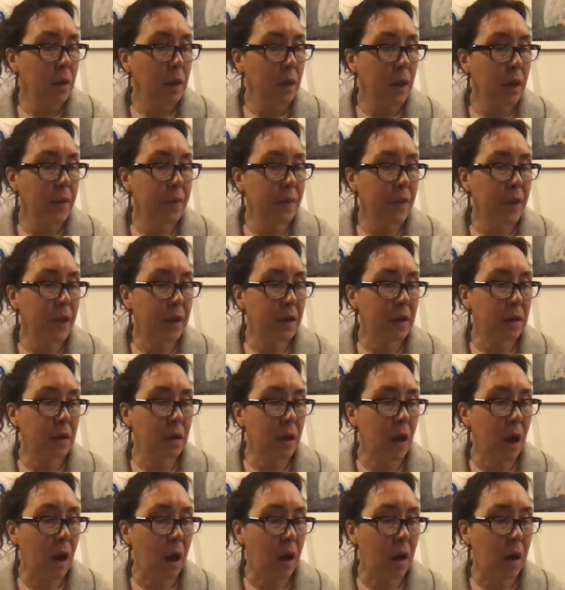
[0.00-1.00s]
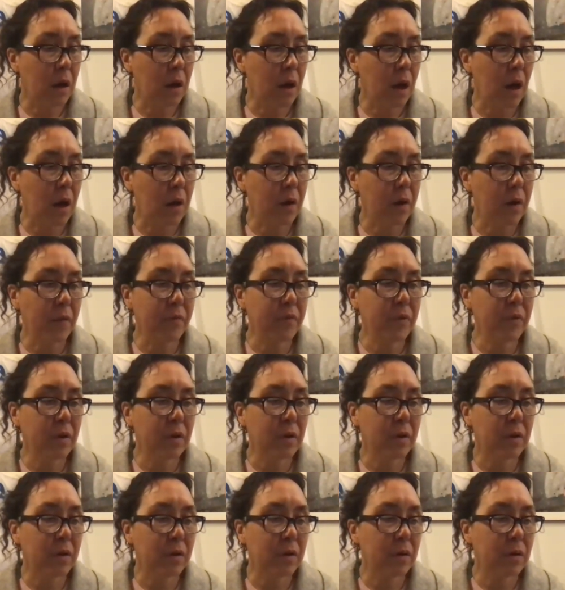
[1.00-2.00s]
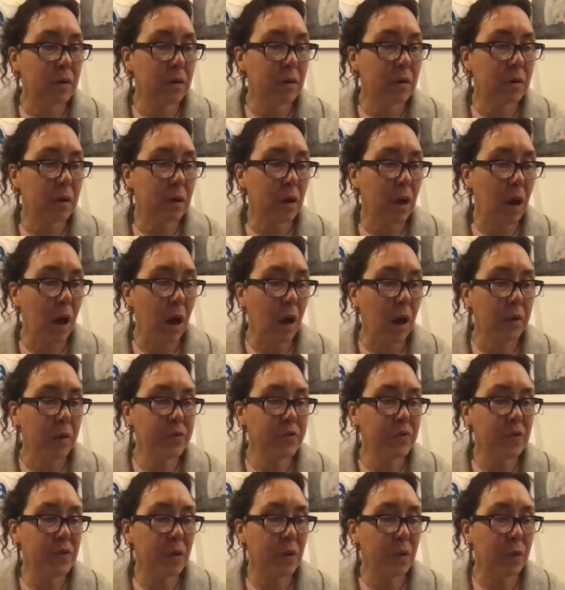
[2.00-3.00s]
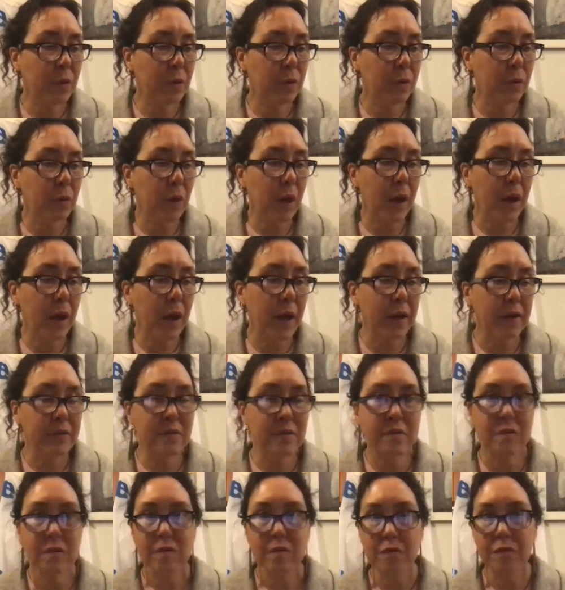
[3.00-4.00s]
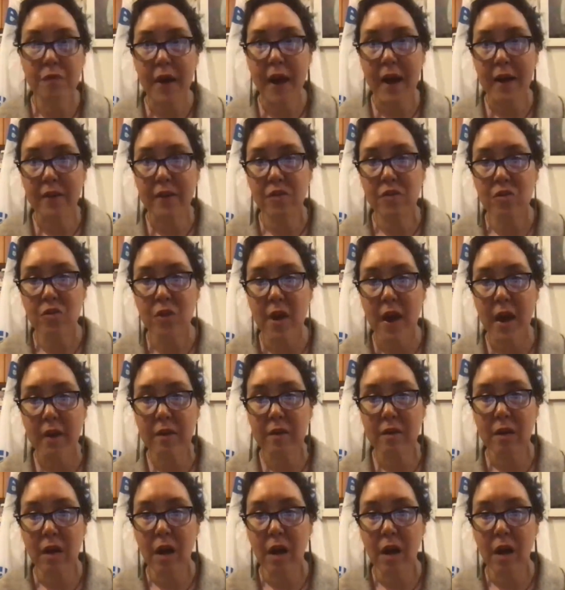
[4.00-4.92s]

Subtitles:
and then our governor also has fast-tracked